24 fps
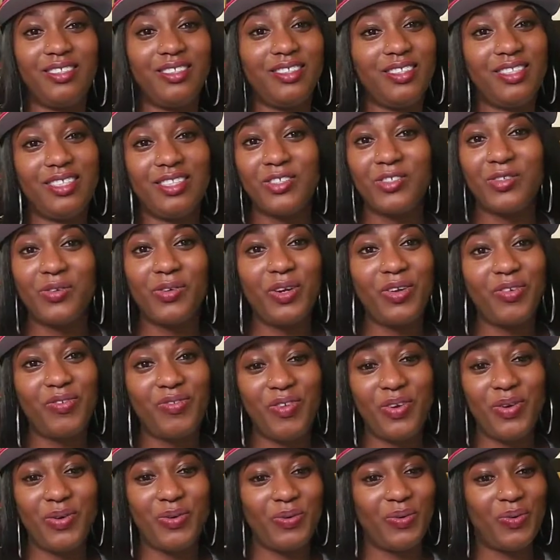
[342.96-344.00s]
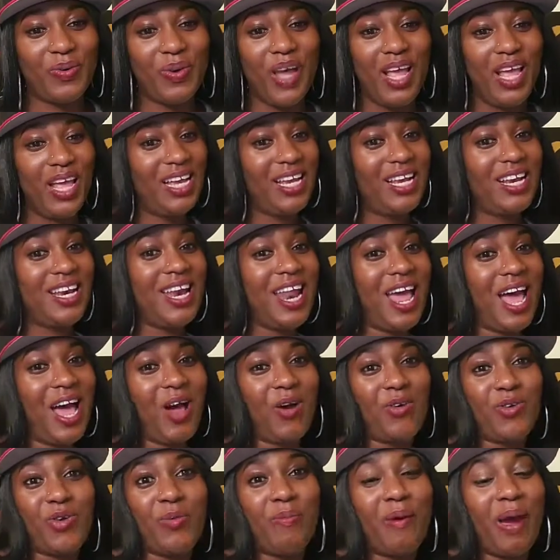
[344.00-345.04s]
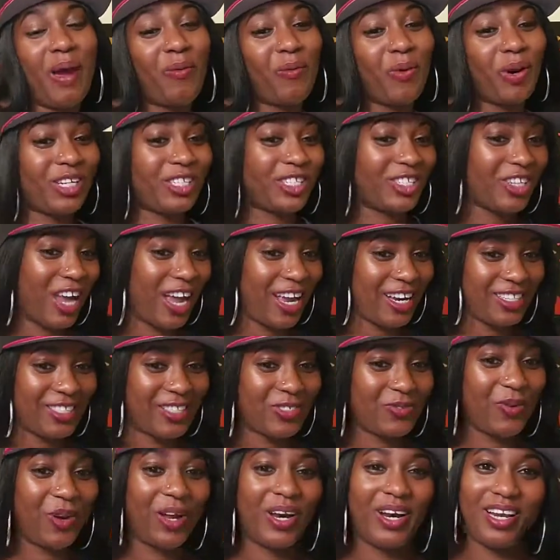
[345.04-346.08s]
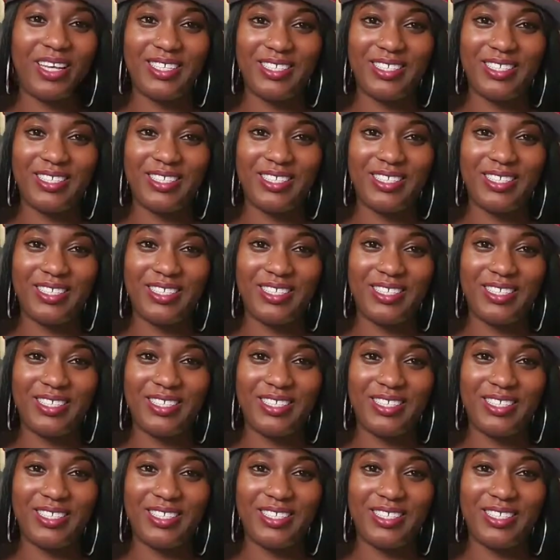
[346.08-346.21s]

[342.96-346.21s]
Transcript: there's only few. Now, you might want to try this one.